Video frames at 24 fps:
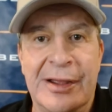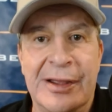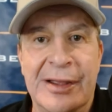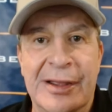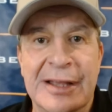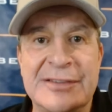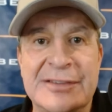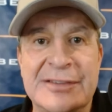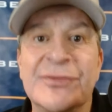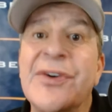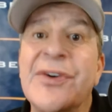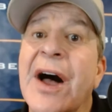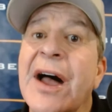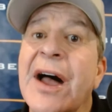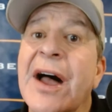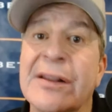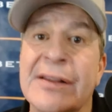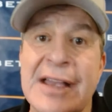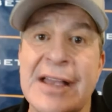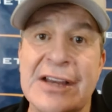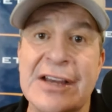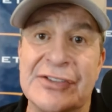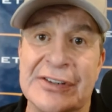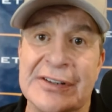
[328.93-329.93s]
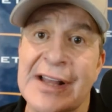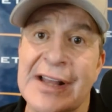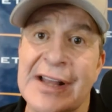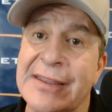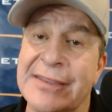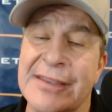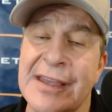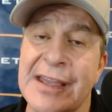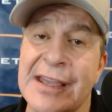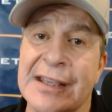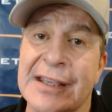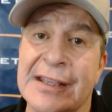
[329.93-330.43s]
It's a violation, I
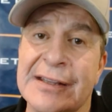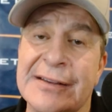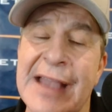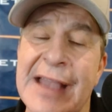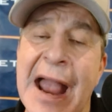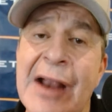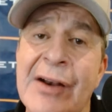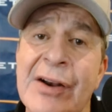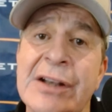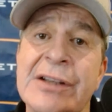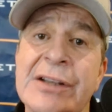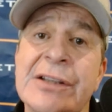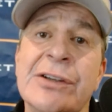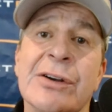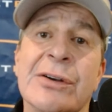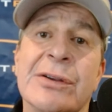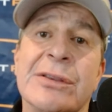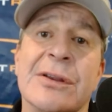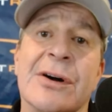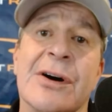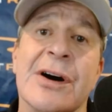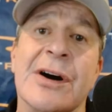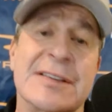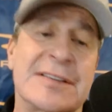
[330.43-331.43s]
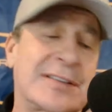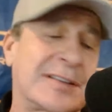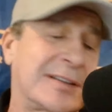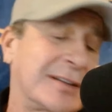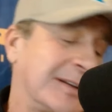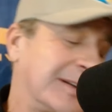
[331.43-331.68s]
think. Darren, your thoughts?